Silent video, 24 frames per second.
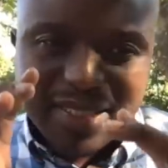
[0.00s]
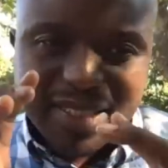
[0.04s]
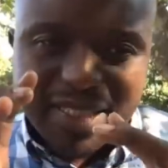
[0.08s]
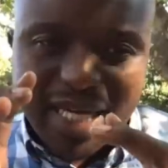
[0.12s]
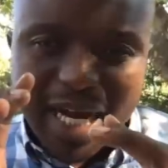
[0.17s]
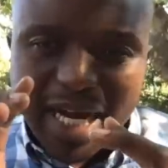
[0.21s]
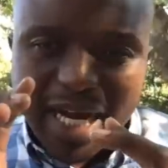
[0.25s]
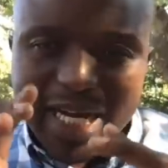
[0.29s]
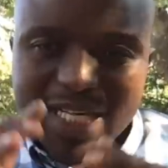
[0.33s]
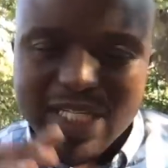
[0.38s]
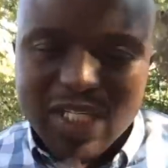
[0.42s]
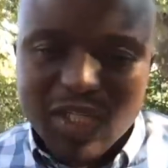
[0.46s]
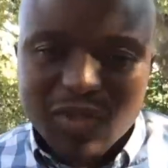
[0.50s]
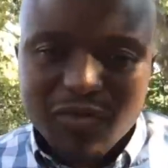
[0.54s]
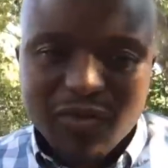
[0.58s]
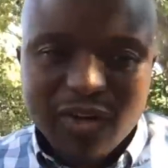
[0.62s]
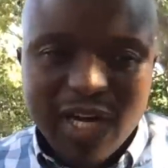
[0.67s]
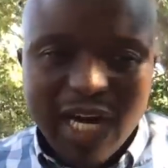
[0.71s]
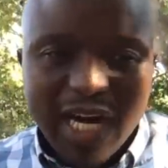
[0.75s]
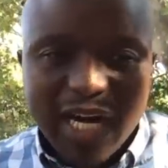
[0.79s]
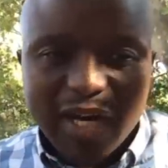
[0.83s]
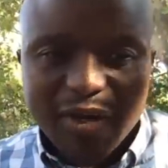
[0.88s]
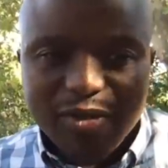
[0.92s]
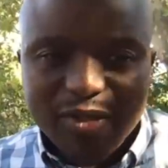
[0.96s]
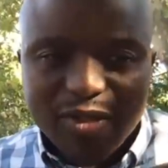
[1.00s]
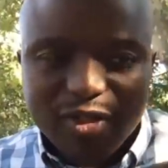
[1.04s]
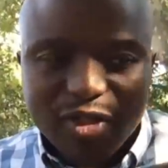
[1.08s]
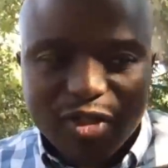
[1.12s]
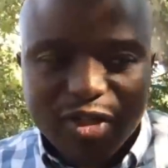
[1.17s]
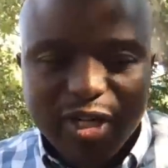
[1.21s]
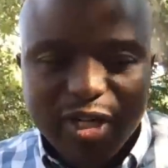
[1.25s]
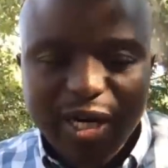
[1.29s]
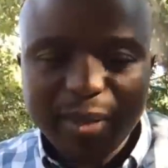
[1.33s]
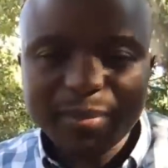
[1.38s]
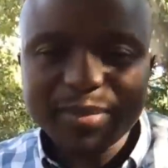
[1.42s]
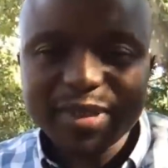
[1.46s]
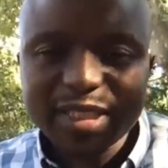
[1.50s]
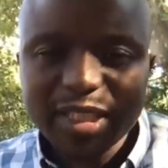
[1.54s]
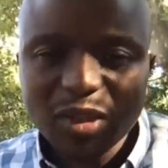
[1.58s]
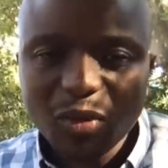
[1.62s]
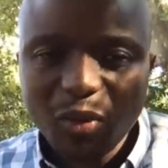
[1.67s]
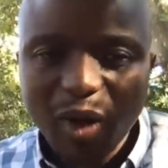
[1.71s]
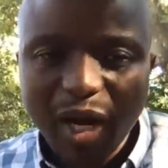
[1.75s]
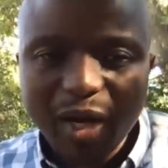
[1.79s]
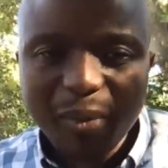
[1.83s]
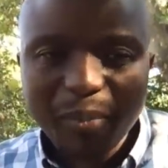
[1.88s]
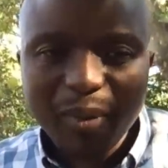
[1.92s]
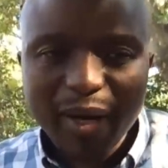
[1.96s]
tons of cows cramped in
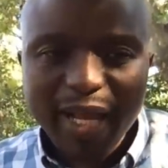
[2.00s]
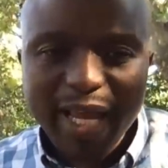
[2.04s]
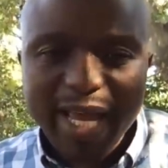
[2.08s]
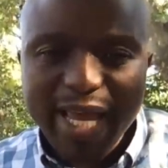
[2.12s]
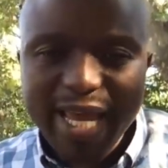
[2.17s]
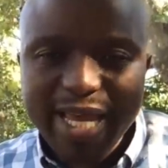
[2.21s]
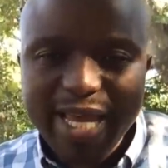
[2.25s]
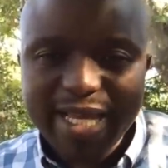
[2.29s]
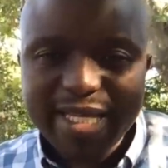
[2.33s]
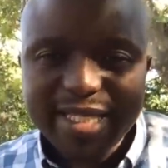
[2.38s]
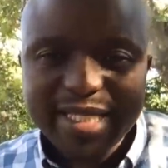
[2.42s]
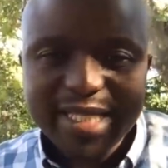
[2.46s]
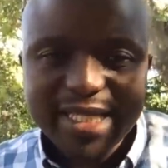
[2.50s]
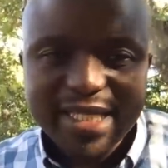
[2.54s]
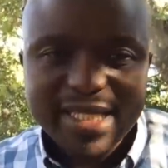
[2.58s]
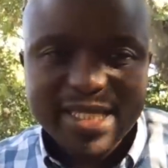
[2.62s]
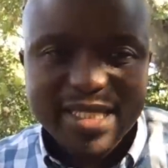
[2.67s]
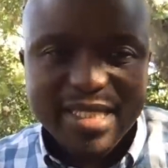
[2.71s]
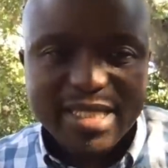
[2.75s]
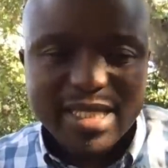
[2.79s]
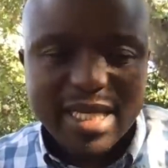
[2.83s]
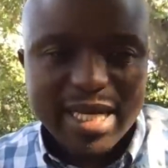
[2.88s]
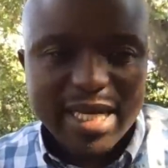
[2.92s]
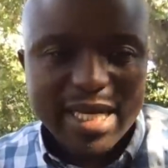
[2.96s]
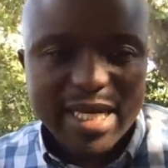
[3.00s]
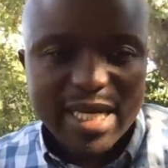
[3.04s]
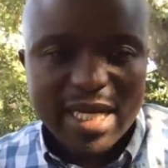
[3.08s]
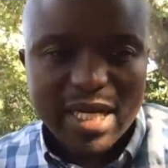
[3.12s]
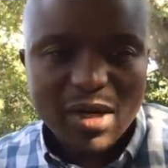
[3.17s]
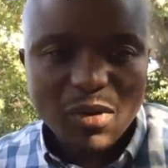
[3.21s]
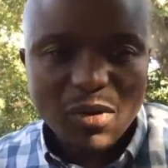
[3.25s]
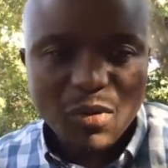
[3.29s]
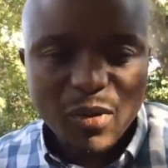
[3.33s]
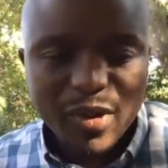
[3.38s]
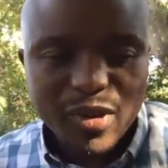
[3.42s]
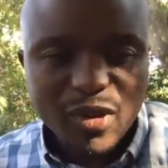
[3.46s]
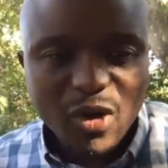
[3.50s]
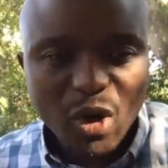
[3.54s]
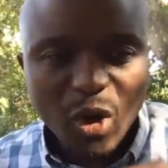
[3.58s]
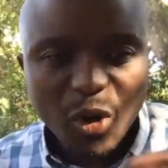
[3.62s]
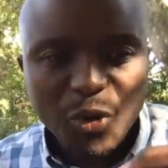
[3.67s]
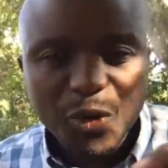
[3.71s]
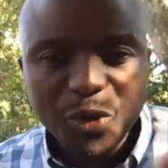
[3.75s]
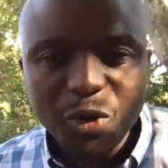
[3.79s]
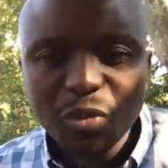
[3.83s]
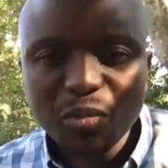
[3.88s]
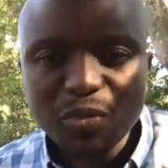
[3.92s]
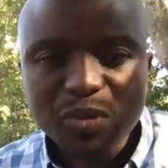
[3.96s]
one place with no
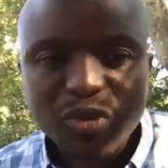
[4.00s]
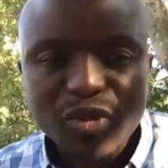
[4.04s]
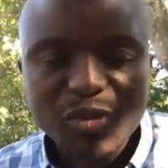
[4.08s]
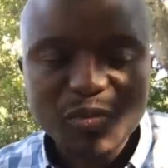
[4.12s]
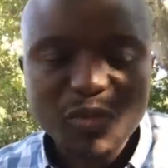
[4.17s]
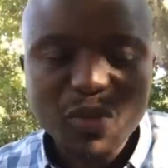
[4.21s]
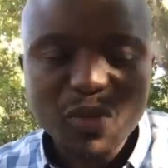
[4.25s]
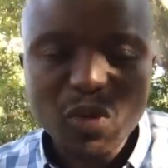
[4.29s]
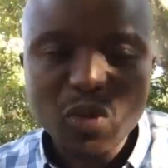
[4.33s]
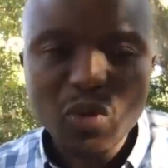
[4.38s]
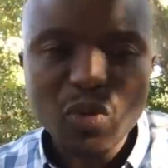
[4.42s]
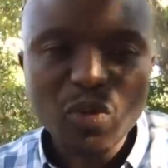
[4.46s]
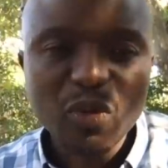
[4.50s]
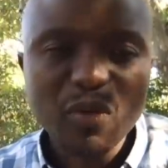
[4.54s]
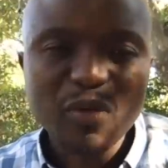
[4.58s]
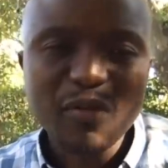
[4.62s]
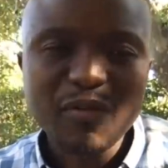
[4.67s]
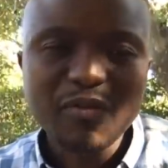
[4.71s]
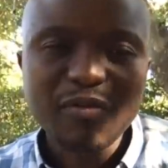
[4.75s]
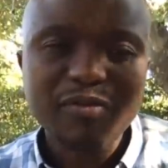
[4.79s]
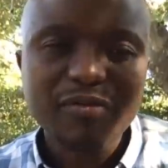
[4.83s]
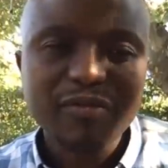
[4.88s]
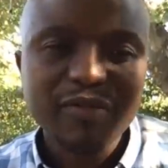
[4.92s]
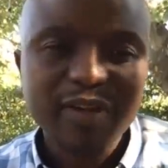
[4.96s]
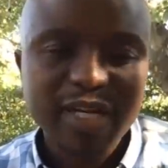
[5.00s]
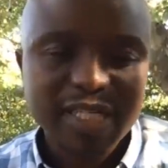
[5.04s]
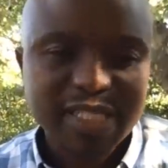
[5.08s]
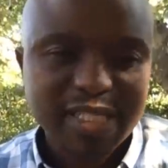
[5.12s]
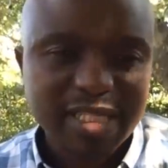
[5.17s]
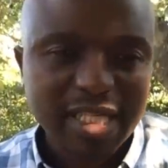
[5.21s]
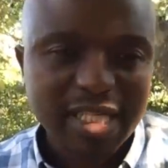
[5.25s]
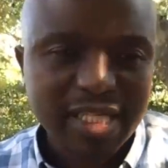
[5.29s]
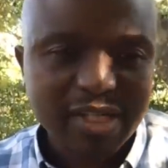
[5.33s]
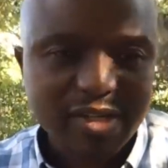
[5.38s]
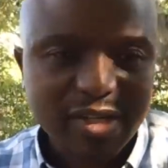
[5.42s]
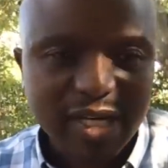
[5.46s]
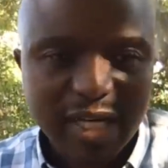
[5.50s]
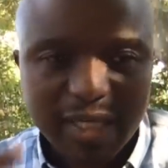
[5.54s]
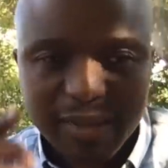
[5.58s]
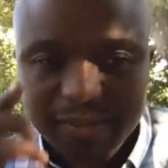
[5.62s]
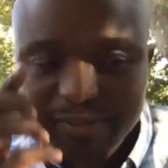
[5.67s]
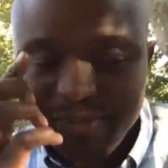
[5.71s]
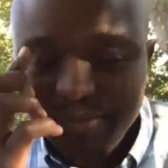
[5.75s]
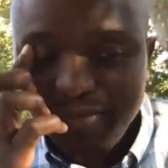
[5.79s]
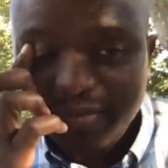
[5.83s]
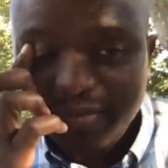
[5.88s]
room to move, etc.